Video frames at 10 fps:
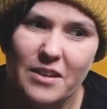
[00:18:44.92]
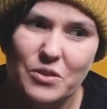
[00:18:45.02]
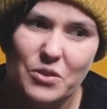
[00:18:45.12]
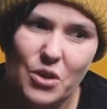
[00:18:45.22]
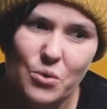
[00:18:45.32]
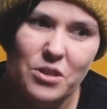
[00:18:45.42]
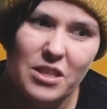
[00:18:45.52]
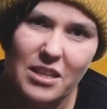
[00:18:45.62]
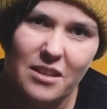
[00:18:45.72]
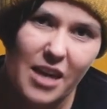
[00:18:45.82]
you
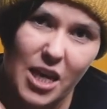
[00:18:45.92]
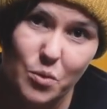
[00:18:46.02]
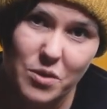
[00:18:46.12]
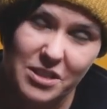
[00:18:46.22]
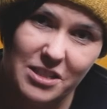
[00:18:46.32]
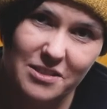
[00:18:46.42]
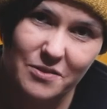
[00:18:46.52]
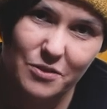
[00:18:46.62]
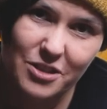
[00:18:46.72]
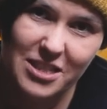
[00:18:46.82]
don't need a cable needle
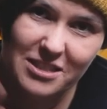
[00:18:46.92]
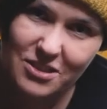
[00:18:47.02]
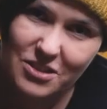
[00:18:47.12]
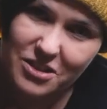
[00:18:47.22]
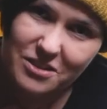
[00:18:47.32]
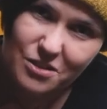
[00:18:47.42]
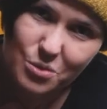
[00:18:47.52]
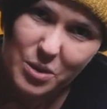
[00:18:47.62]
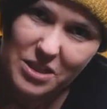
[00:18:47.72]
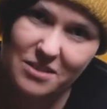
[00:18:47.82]
for it you just
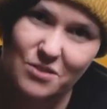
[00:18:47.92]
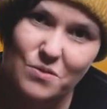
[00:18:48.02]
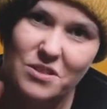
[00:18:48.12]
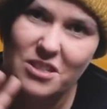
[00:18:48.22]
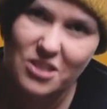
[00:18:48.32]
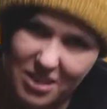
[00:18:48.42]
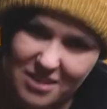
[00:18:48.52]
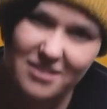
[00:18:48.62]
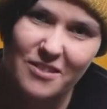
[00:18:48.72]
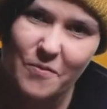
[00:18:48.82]
twist two stitches
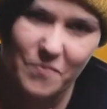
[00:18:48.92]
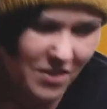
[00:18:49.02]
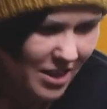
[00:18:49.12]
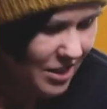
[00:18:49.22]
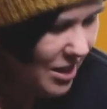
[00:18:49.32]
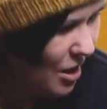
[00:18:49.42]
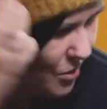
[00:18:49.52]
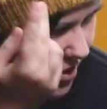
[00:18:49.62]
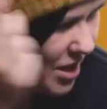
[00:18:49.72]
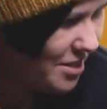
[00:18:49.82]
so that's how
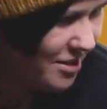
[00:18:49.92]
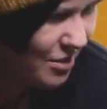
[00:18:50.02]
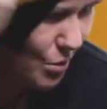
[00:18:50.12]
you get this